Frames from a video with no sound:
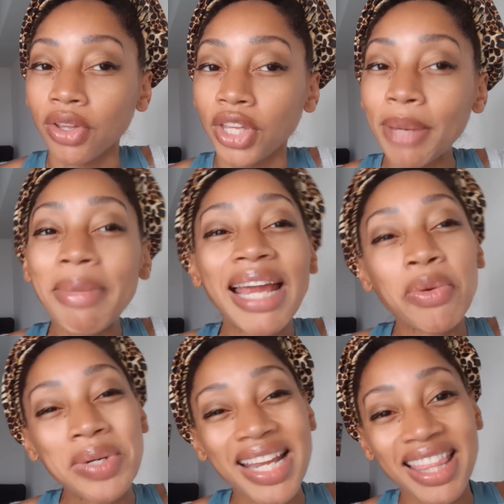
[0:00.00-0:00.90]
you might
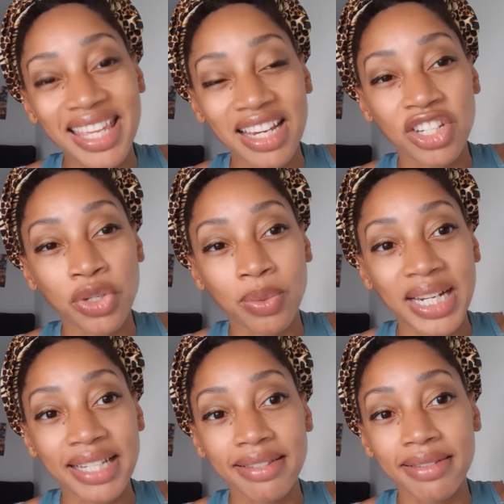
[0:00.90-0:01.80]
want to think
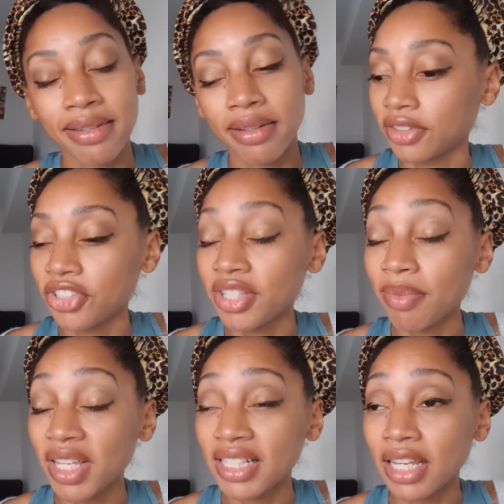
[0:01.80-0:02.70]
twice. There's
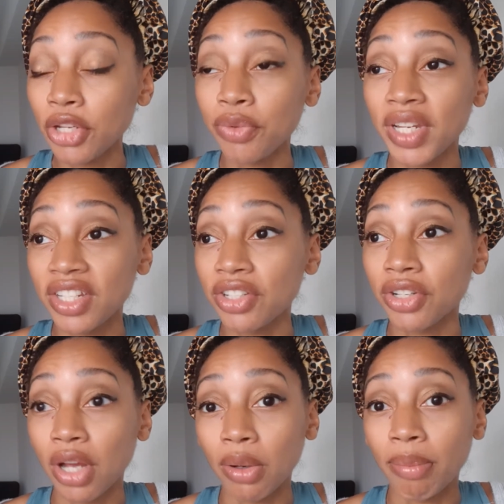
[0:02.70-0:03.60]
some things that you need to
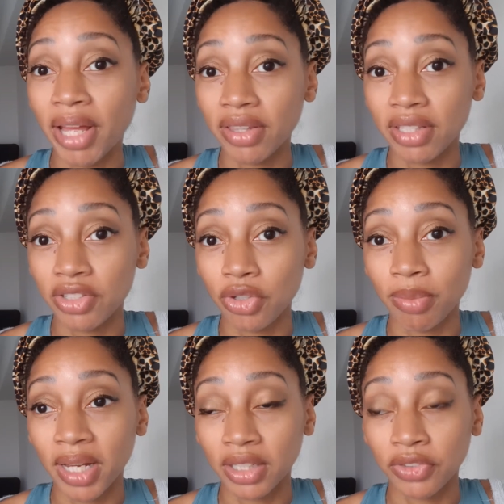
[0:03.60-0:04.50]
know about this
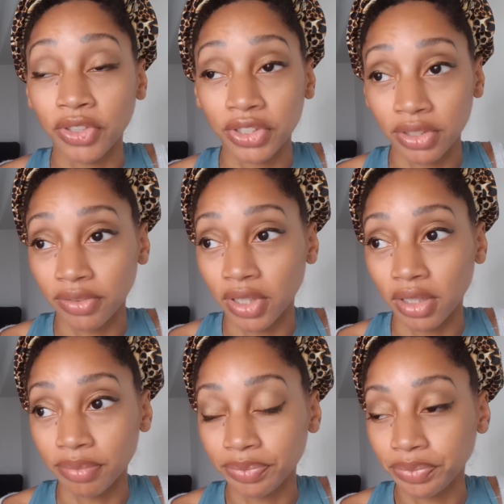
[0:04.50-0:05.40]
UBOX. First of
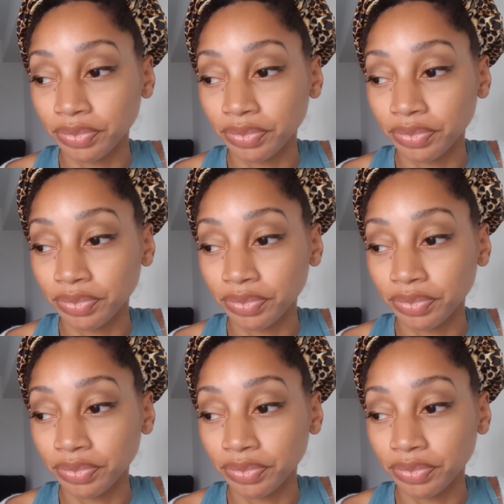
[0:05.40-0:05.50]
all,